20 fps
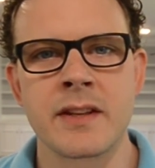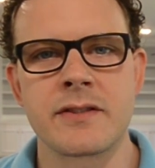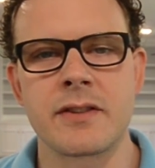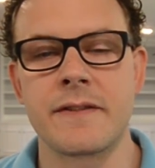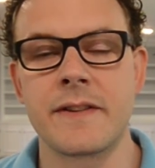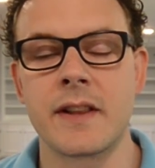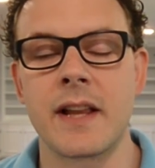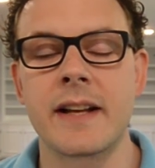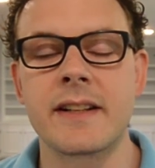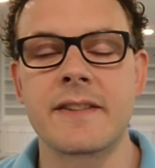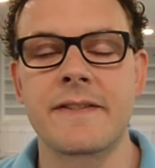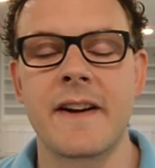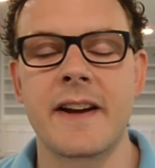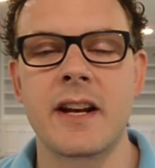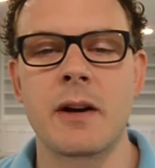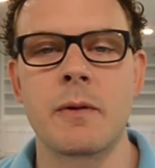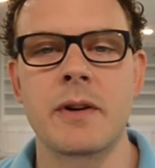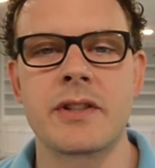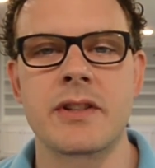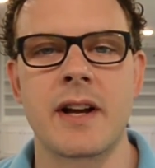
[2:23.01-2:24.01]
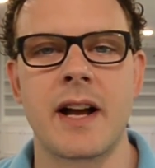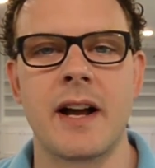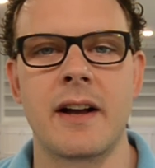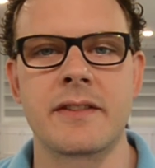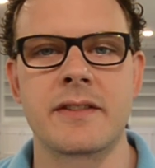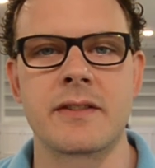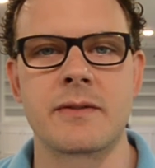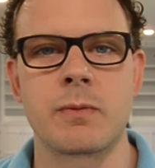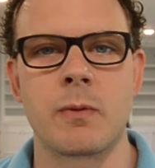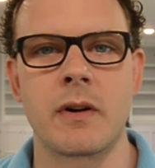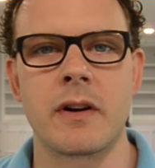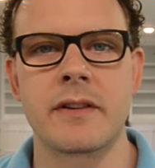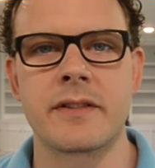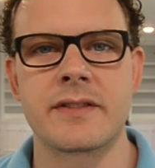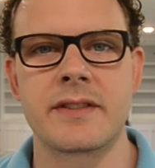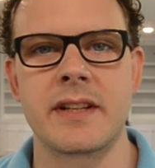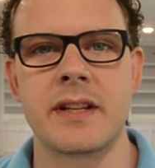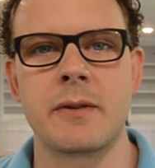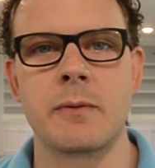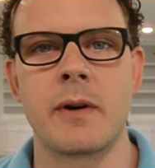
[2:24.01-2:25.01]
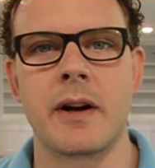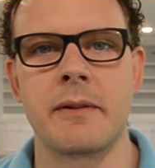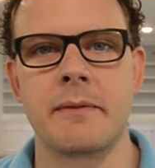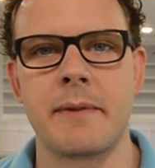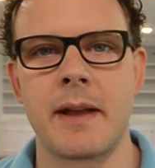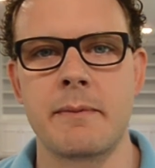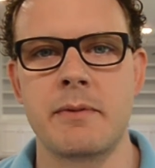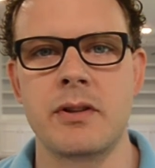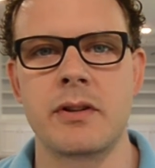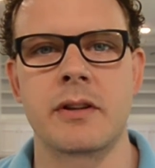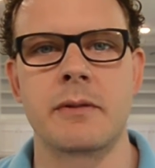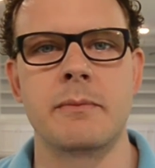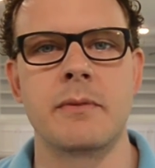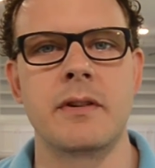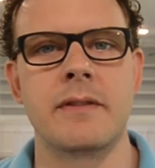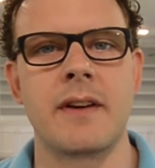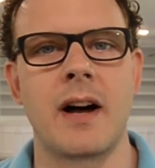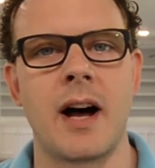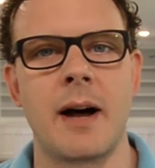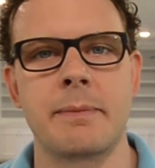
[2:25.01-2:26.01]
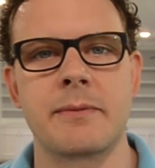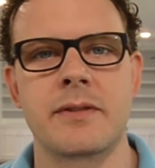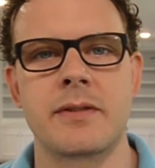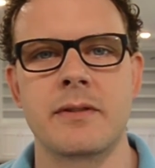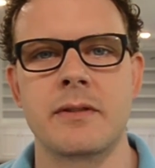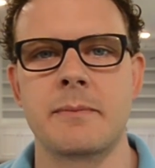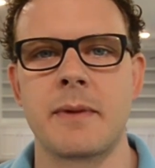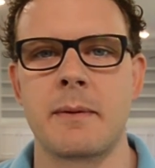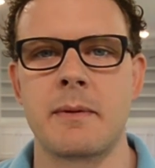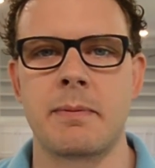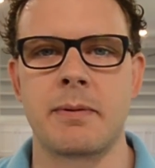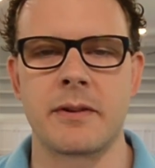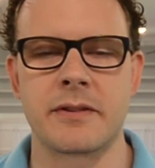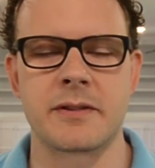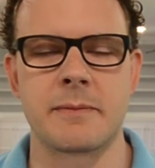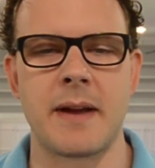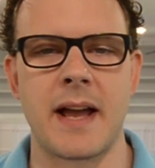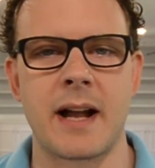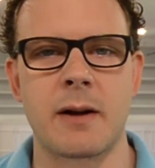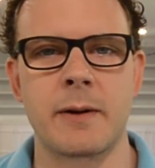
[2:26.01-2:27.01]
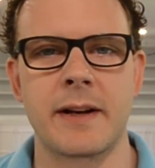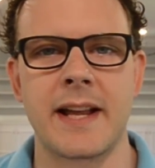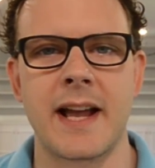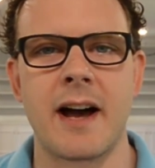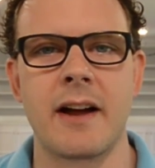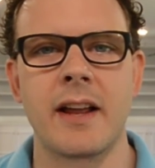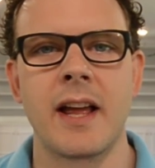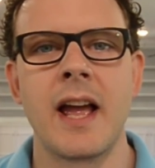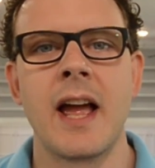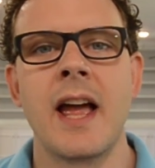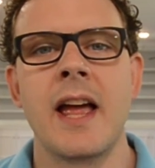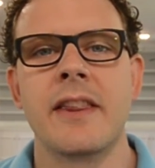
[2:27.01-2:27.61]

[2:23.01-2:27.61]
So if you'd like to find out what your house is worth, see what maybe you can move up to, maybe pull some equity out,